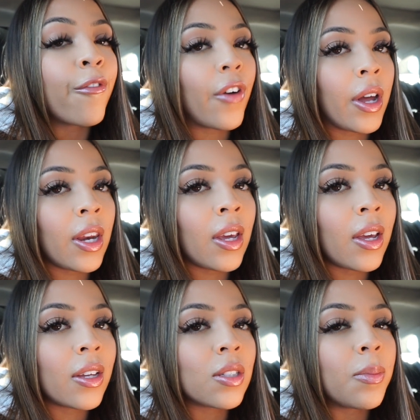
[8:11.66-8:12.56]
funny,
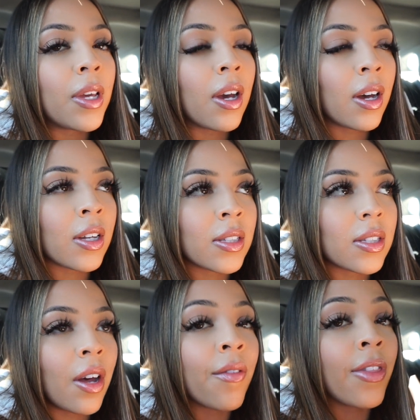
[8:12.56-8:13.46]
it's because
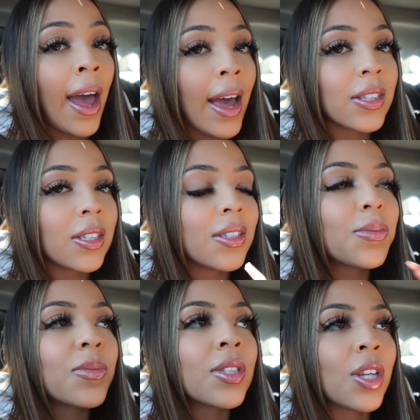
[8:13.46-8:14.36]
of that.
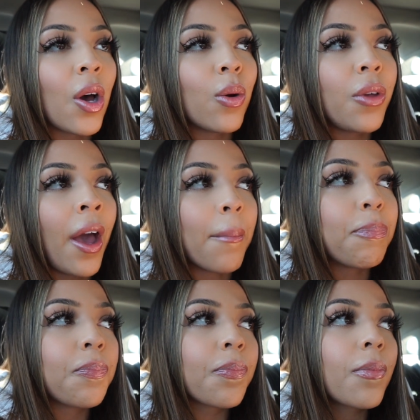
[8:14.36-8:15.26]
So yeah.
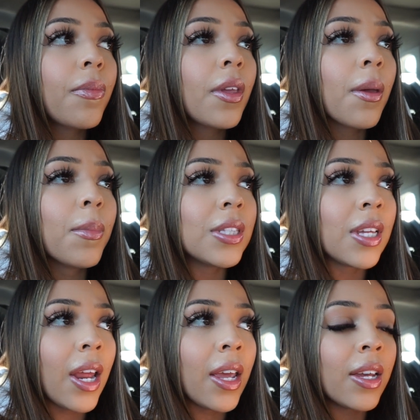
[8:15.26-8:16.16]
But
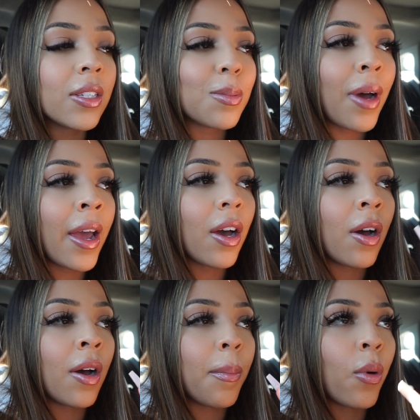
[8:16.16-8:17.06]
today is
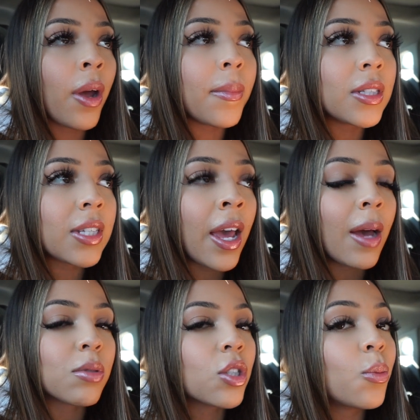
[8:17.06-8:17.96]
my appointment day.
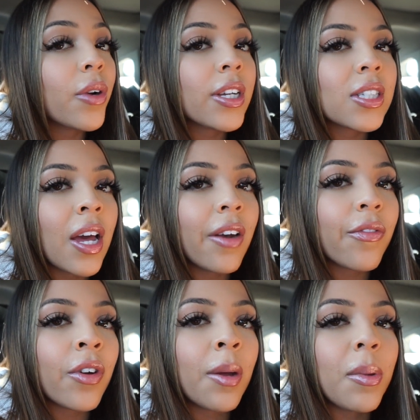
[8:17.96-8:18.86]
I'm super excited
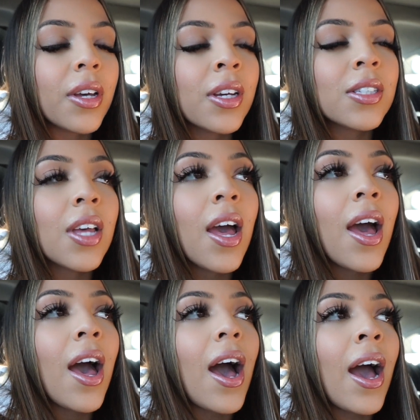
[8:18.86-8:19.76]
for it because
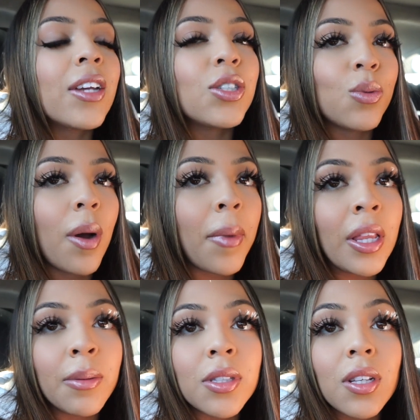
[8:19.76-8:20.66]
I do want my
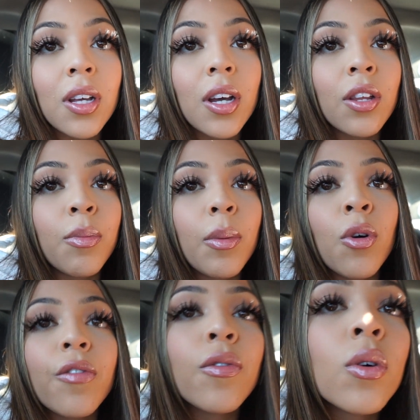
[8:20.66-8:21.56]
lips to look a little bit
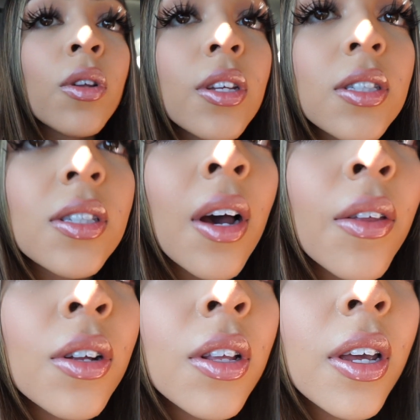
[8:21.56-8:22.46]
more full. This is how
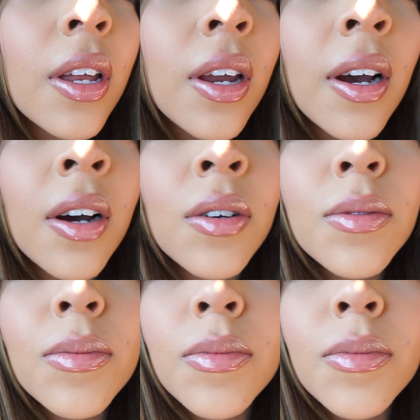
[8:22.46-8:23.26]
they're looking now